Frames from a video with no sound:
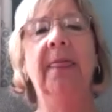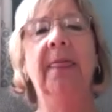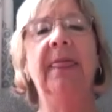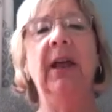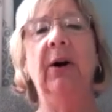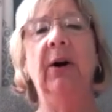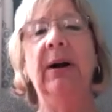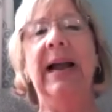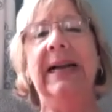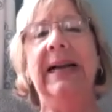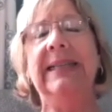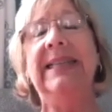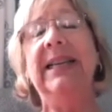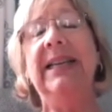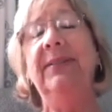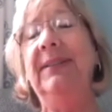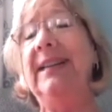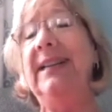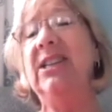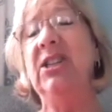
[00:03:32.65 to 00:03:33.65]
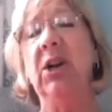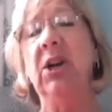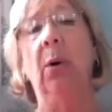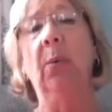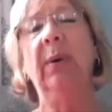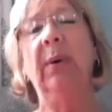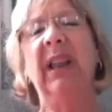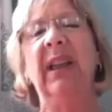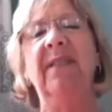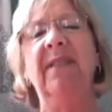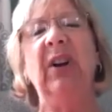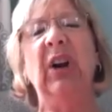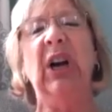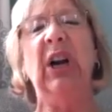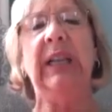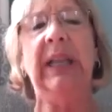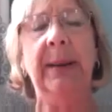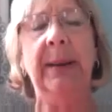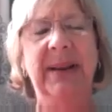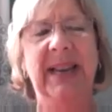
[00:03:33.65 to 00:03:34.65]
Their activity is not really
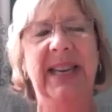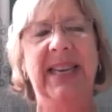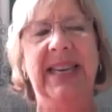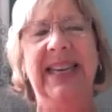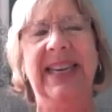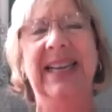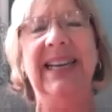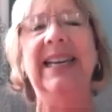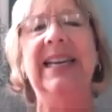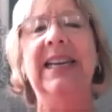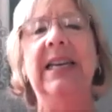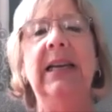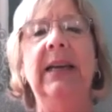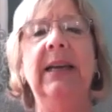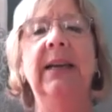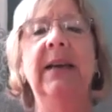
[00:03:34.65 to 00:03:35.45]
very limited.